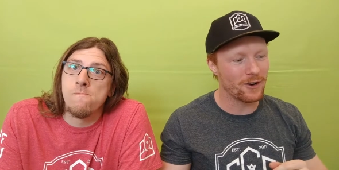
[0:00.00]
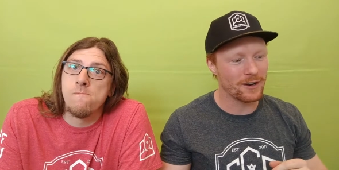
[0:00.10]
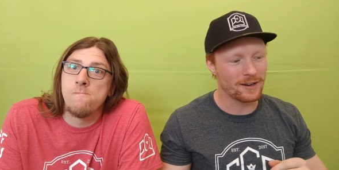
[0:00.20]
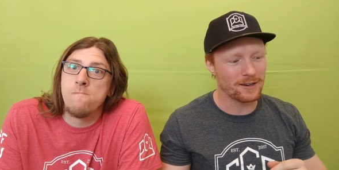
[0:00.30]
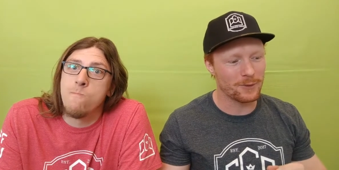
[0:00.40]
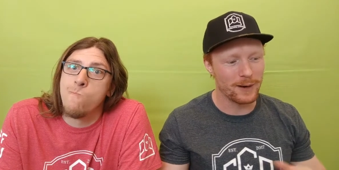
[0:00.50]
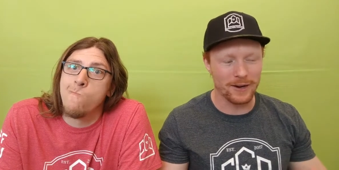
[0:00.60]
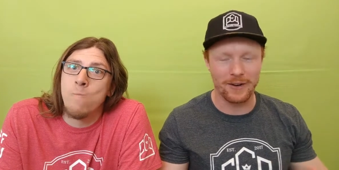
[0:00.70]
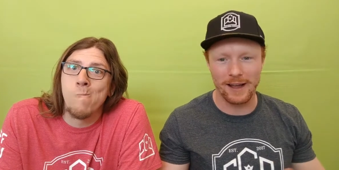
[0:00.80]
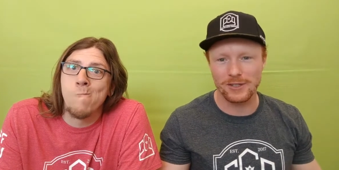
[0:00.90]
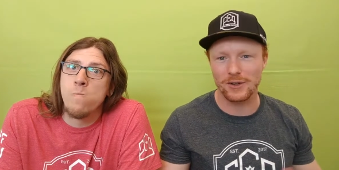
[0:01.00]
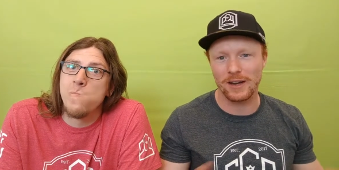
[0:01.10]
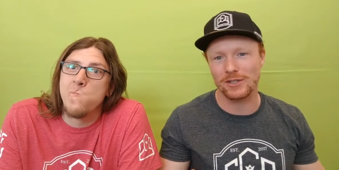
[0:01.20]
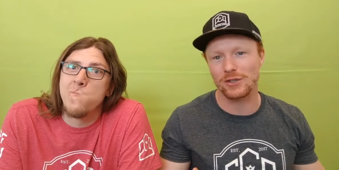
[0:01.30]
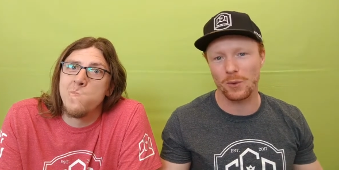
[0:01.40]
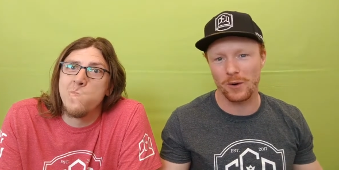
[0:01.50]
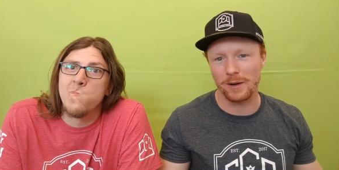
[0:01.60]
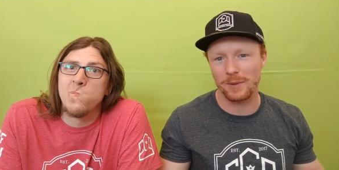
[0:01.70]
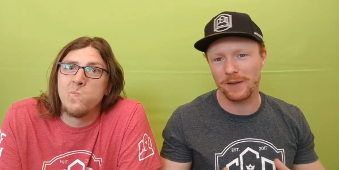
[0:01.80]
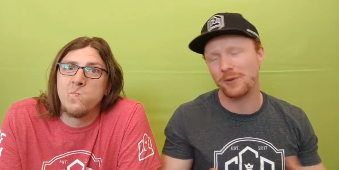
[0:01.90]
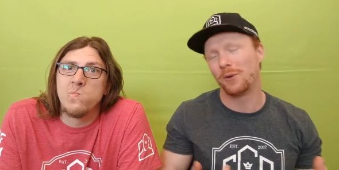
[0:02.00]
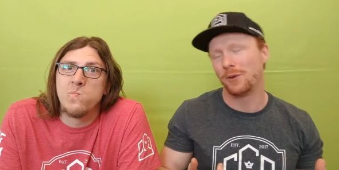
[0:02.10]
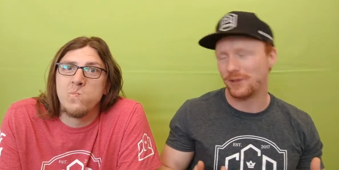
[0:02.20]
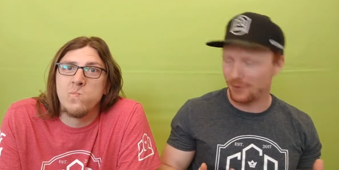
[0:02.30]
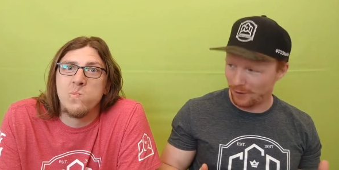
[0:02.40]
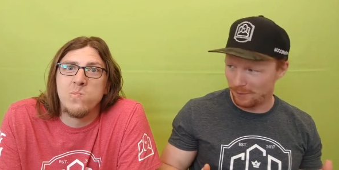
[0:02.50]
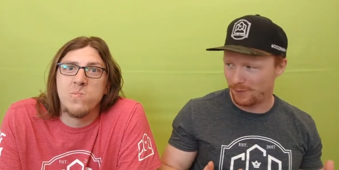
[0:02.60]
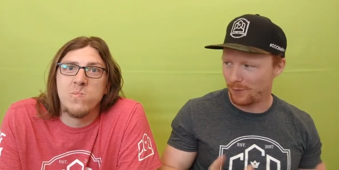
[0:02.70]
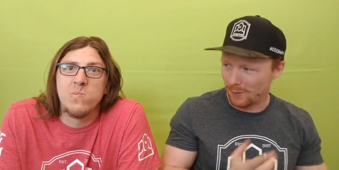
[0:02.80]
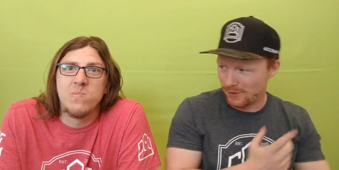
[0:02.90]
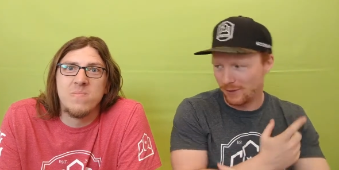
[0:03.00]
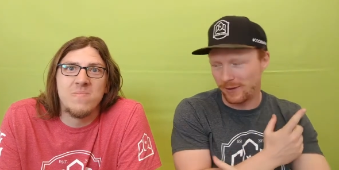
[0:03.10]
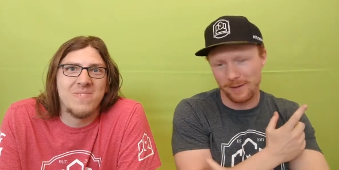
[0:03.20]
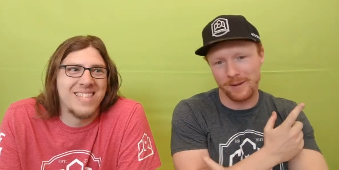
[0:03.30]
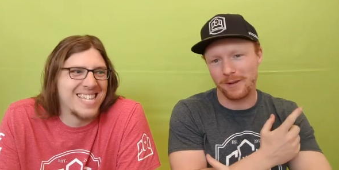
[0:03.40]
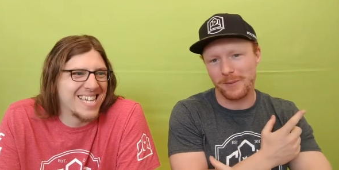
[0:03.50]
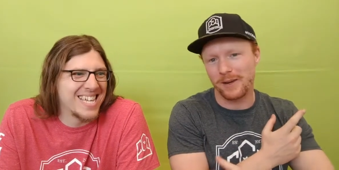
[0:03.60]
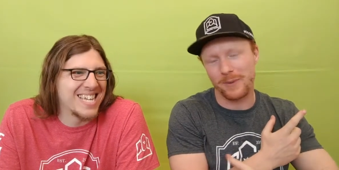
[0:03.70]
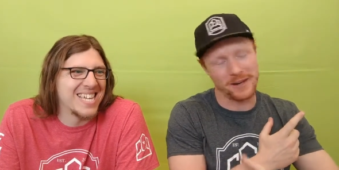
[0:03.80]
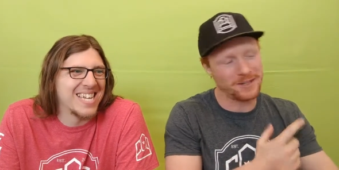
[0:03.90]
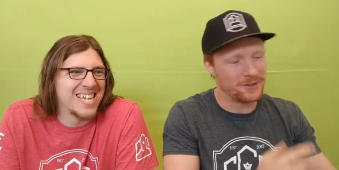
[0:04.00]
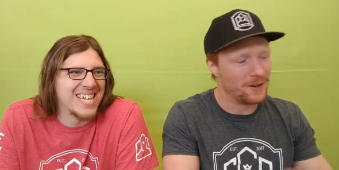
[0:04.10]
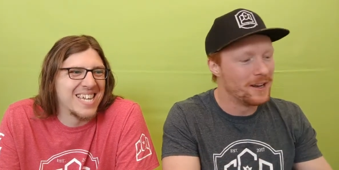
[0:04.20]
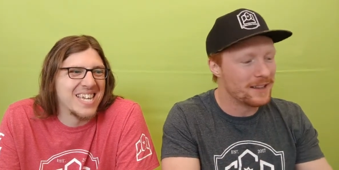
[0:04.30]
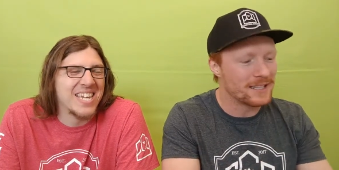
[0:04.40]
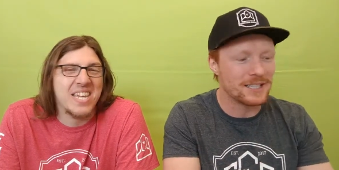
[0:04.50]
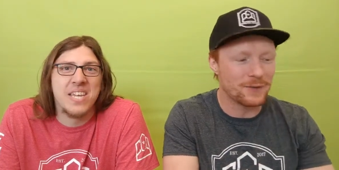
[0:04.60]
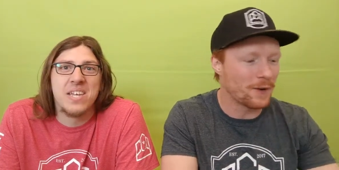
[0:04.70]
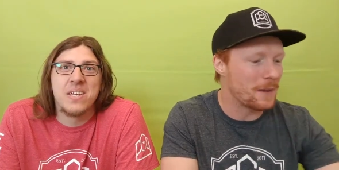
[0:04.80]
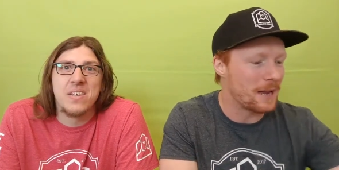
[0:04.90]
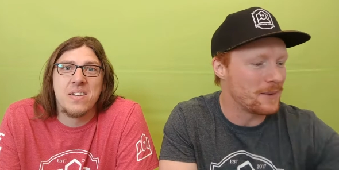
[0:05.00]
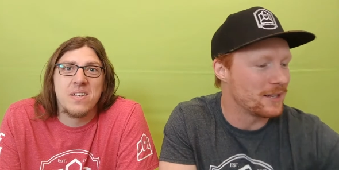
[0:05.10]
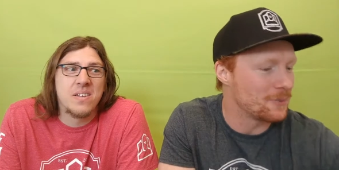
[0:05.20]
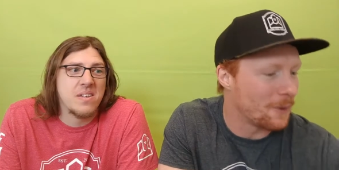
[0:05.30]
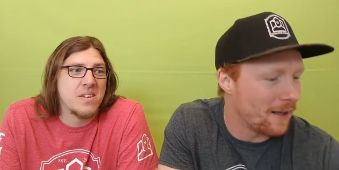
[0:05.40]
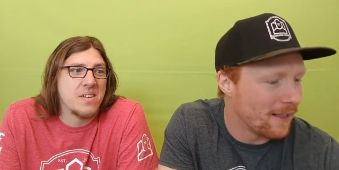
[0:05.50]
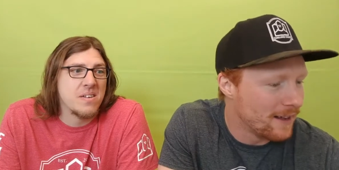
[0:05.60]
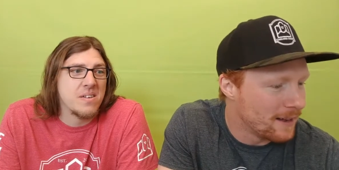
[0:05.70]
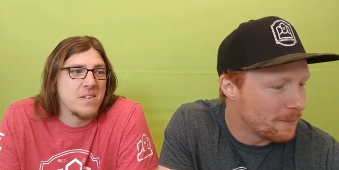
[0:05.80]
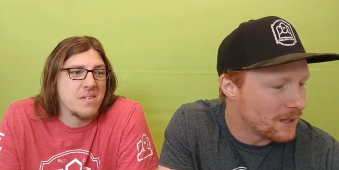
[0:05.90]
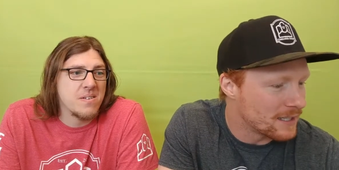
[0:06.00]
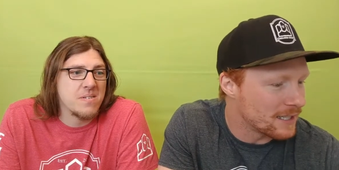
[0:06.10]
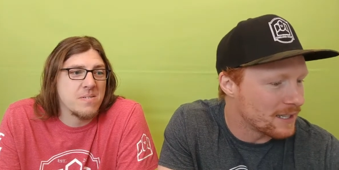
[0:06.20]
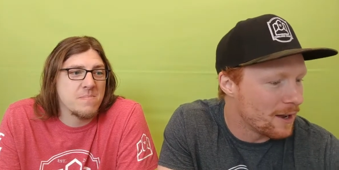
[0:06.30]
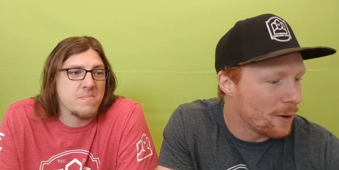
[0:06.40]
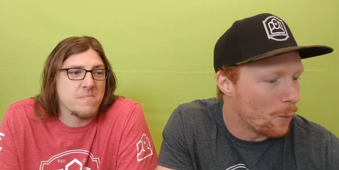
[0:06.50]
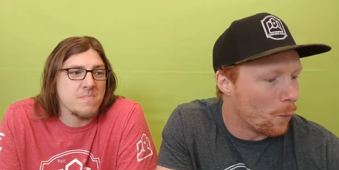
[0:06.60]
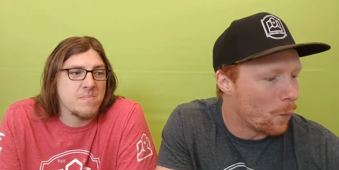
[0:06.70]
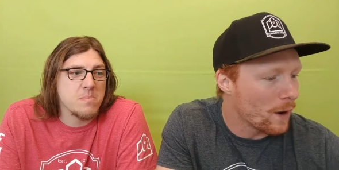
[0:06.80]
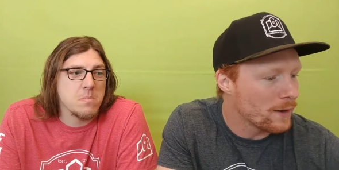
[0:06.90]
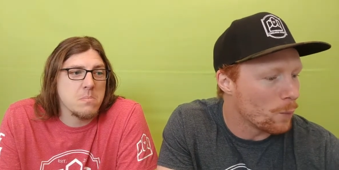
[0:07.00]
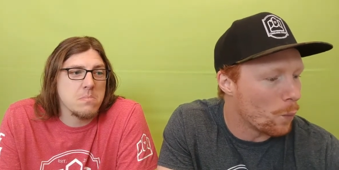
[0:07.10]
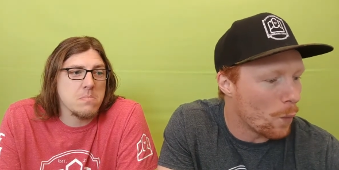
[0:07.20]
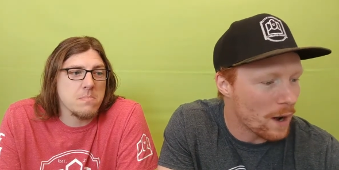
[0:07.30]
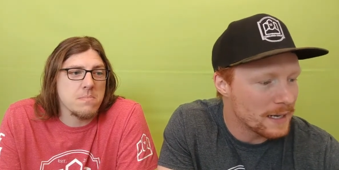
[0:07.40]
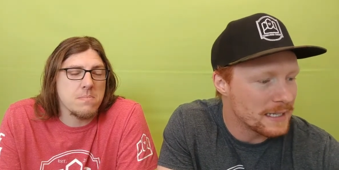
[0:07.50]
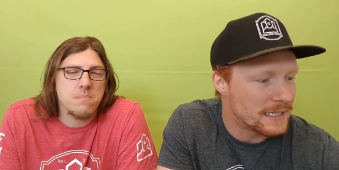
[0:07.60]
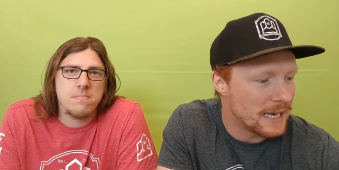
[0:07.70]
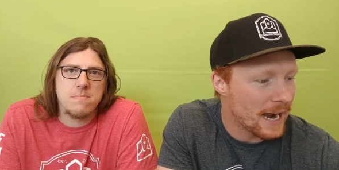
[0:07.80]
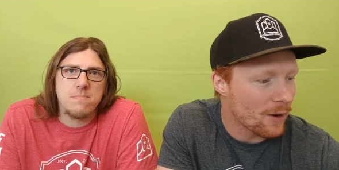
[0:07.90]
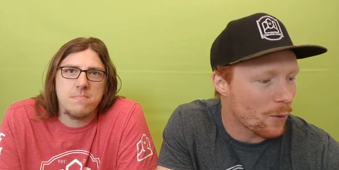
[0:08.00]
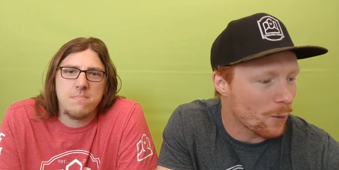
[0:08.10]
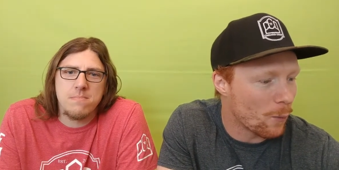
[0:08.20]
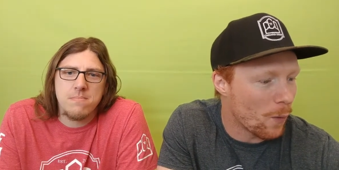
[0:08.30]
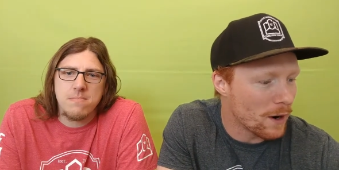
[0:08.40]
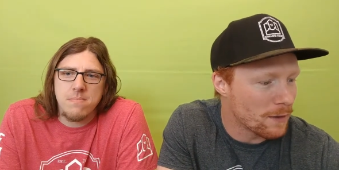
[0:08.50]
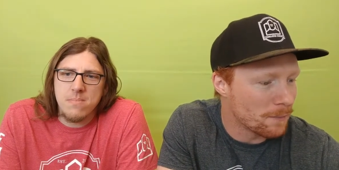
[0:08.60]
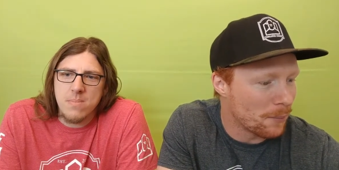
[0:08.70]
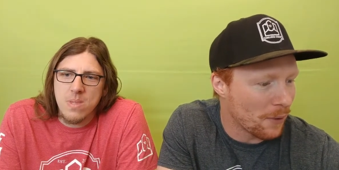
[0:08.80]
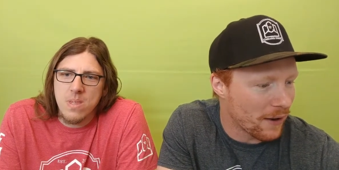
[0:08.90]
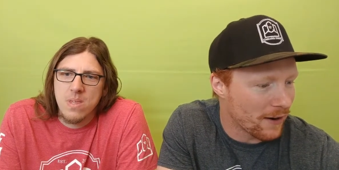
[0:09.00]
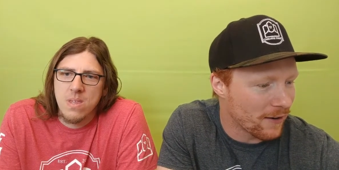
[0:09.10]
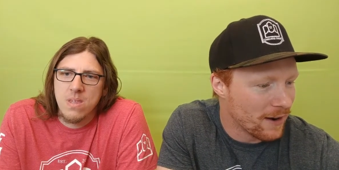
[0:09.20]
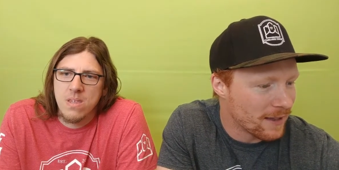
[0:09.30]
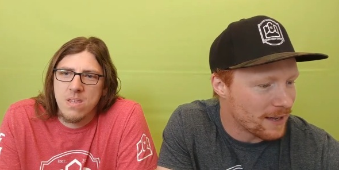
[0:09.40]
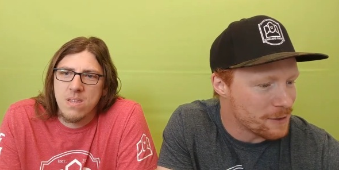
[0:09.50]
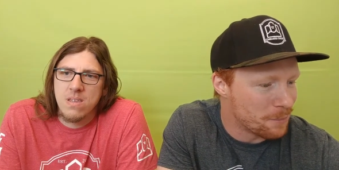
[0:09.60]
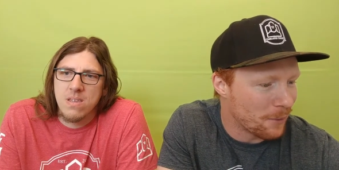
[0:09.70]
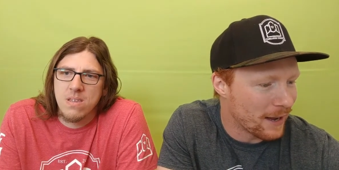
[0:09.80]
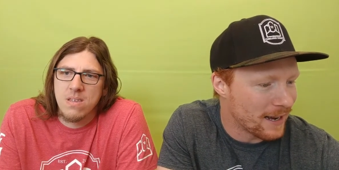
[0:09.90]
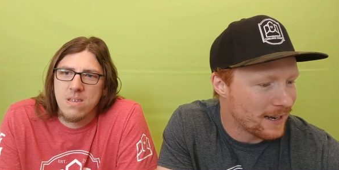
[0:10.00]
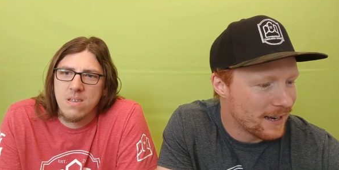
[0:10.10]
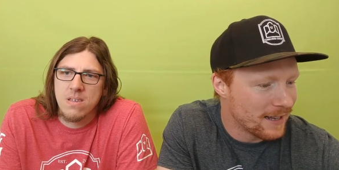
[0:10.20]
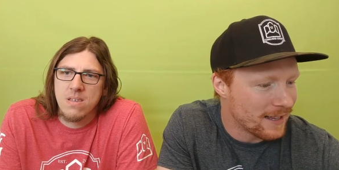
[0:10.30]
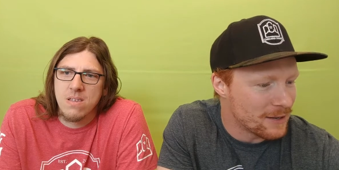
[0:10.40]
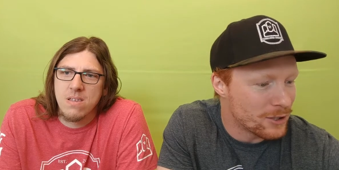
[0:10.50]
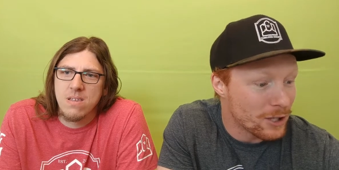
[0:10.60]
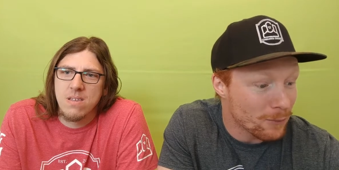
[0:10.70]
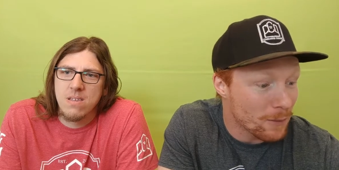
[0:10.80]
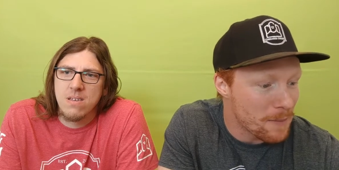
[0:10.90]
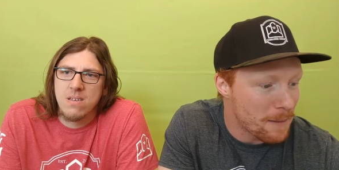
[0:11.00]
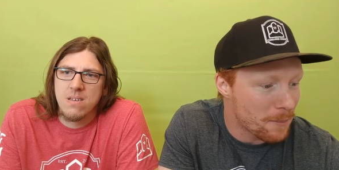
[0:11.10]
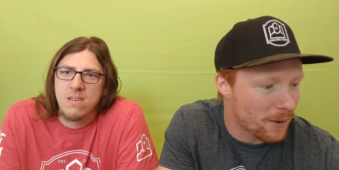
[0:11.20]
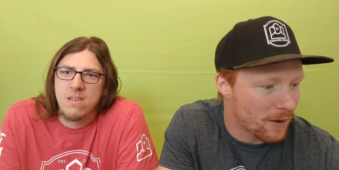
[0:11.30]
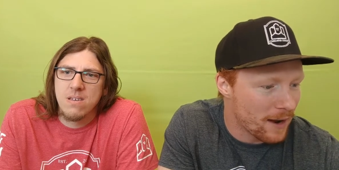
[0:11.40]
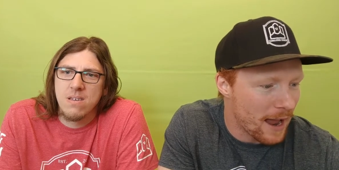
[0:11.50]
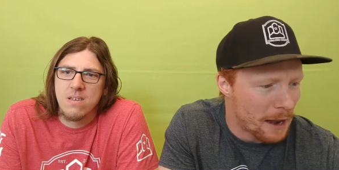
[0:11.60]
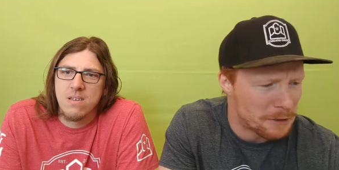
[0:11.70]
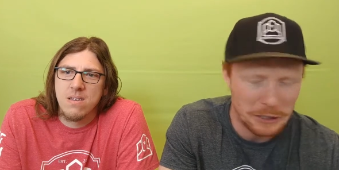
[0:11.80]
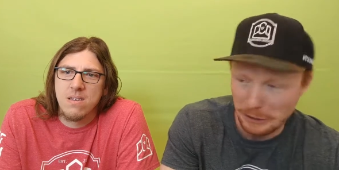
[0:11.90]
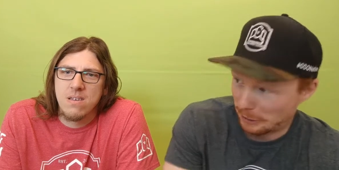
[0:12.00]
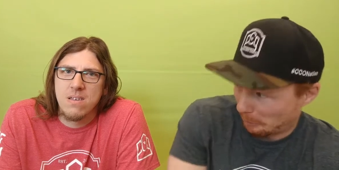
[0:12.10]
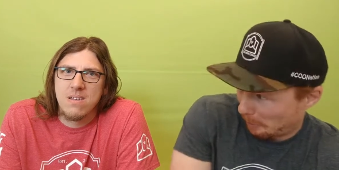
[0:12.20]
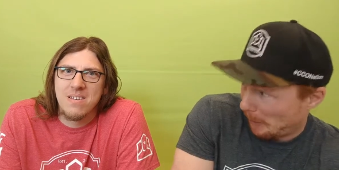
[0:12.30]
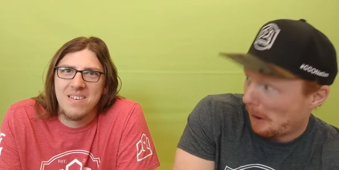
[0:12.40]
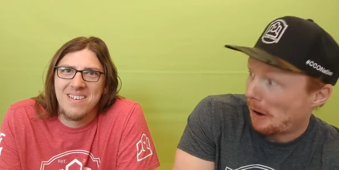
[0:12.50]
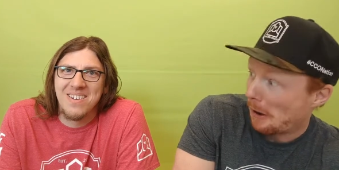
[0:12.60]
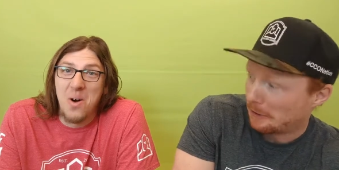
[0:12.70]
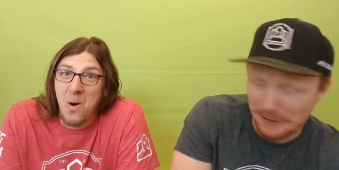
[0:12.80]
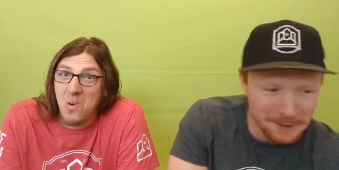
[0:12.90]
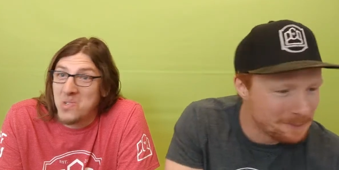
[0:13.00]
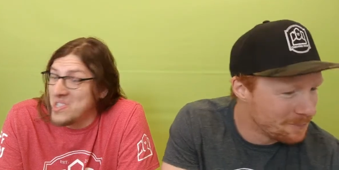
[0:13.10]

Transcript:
Speaker 1: got a quicker answer and a story, but I've told the story before, so it'll be quick too. This is from Amy as well. This is what one deck or one player that you played that you still remember and despise. Oh